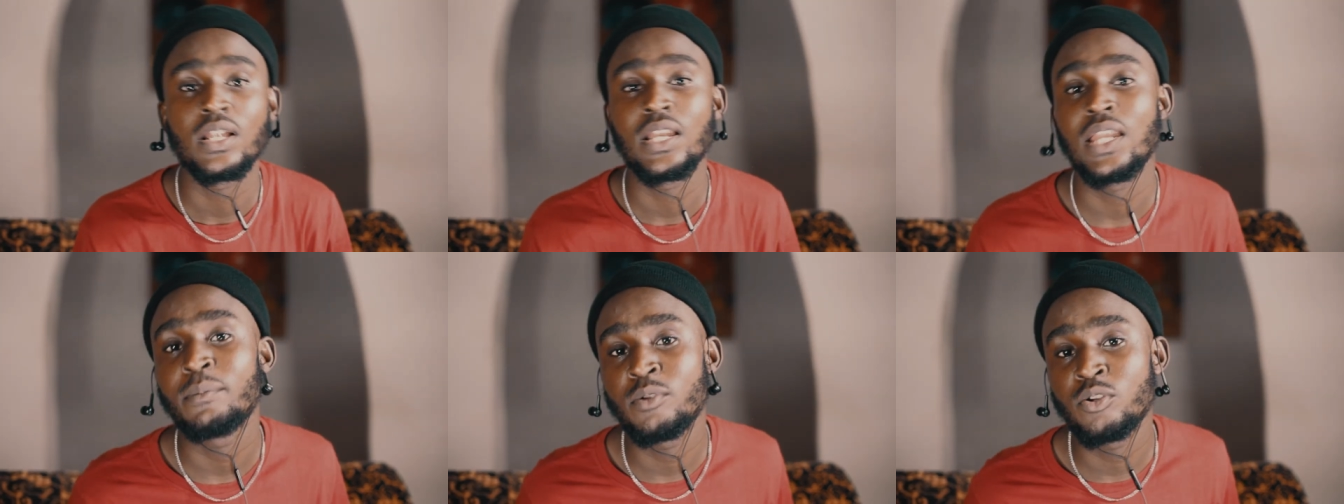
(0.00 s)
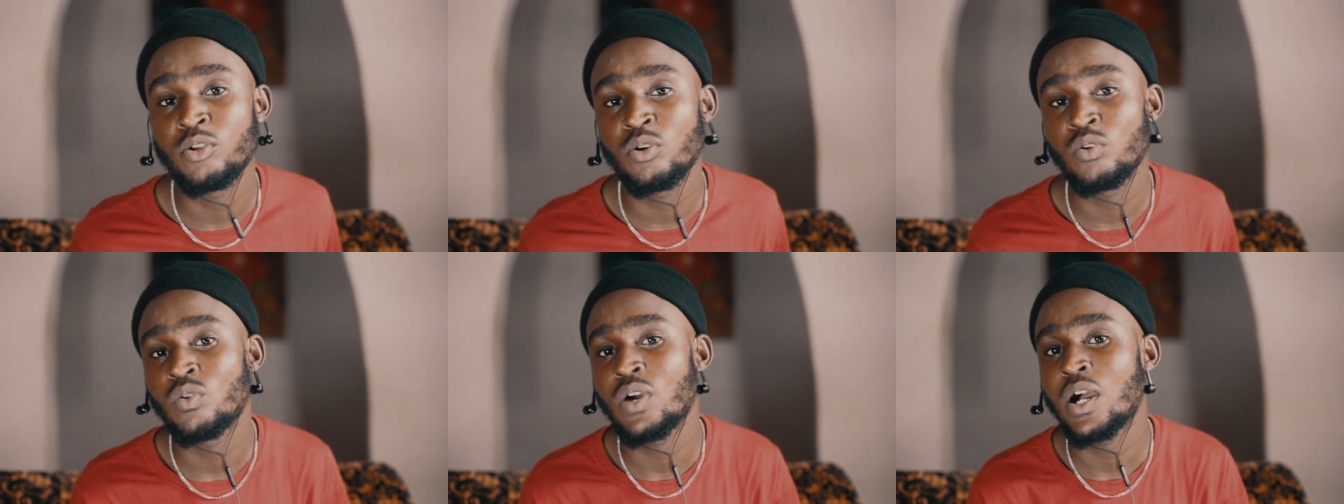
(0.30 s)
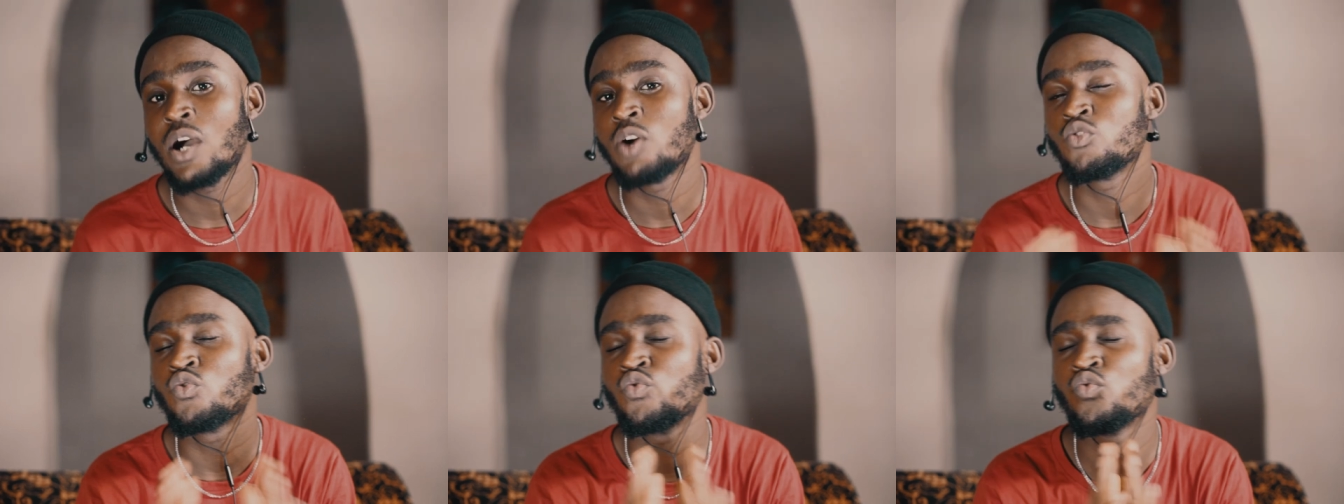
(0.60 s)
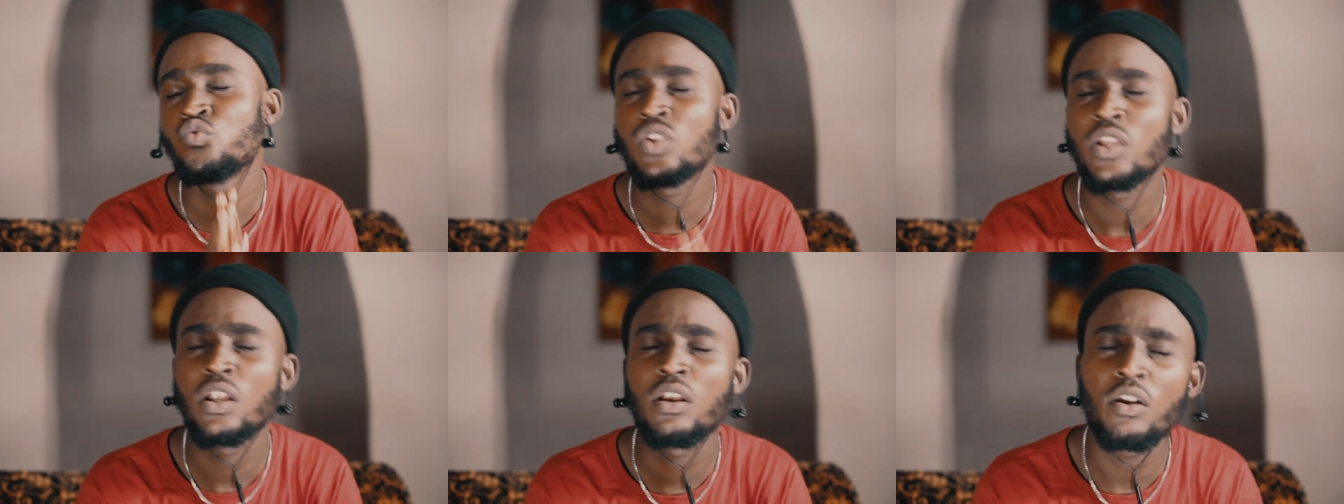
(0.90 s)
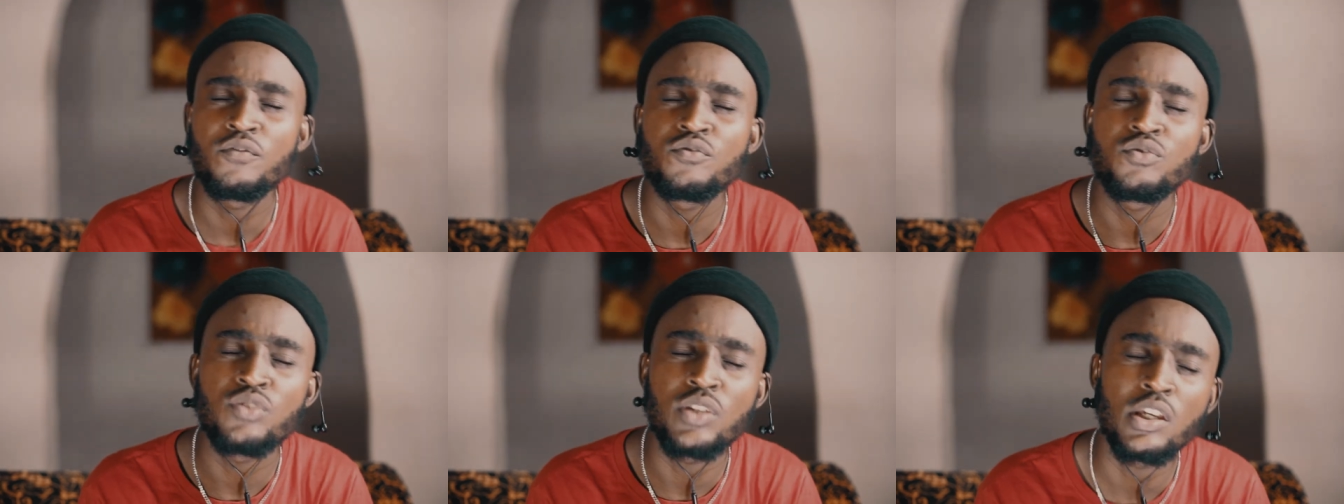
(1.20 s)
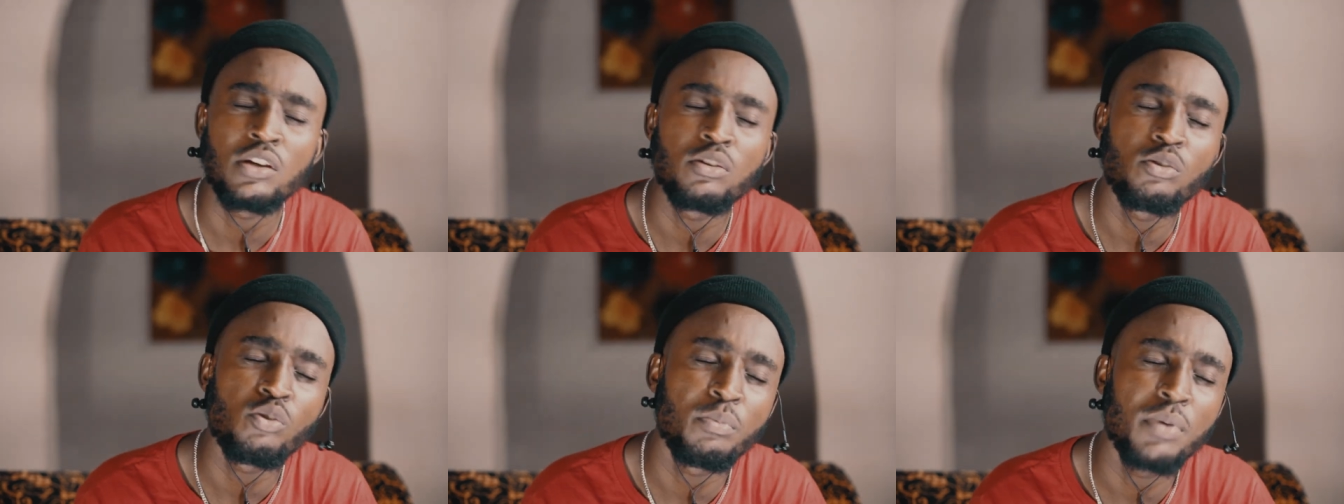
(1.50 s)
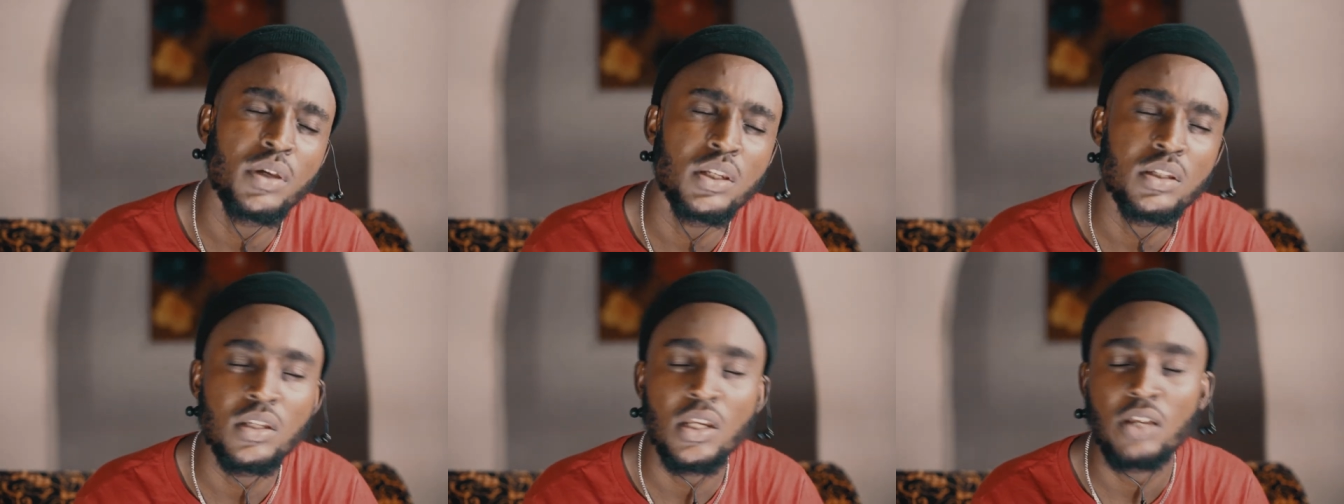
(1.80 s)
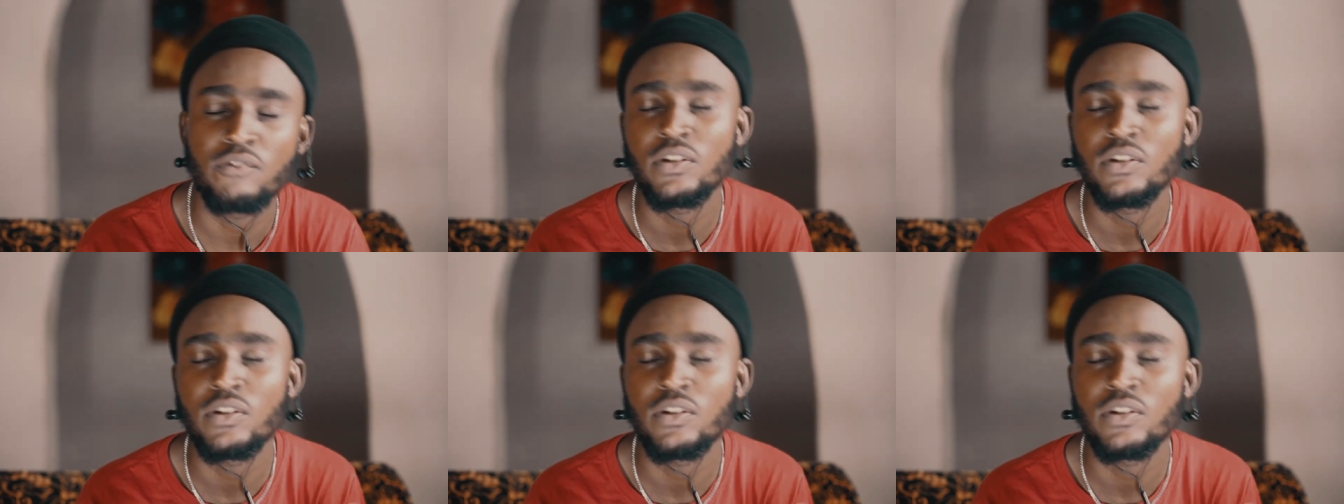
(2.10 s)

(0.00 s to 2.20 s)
Let me know. I would really love to hear your opinion.